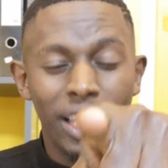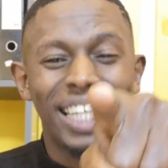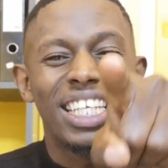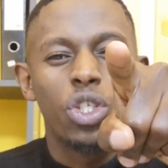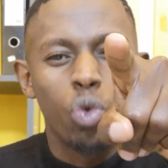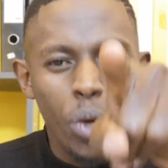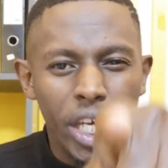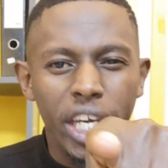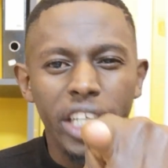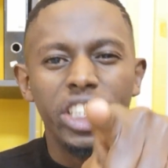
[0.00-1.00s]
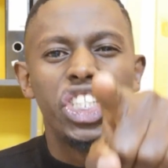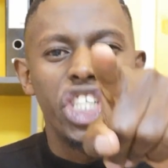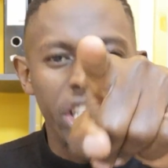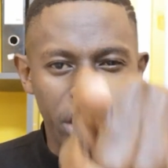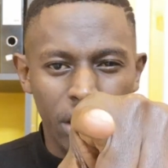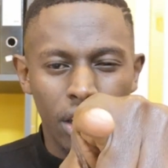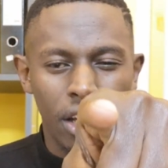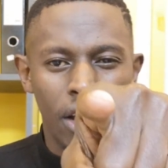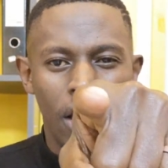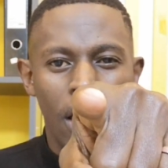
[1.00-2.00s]
that is weak in
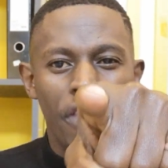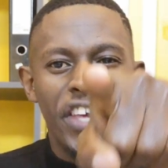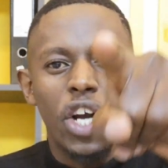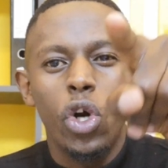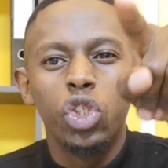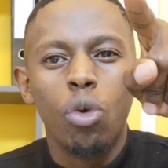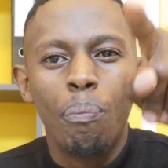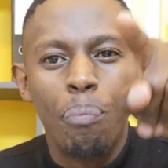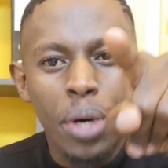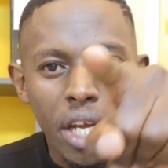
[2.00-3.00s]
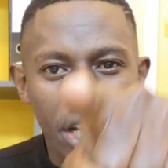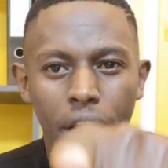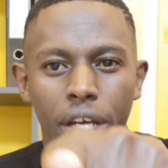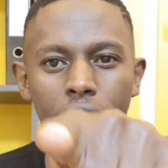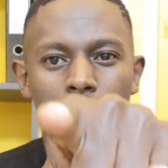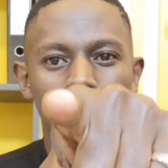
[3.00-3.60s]
training, they are going to bleed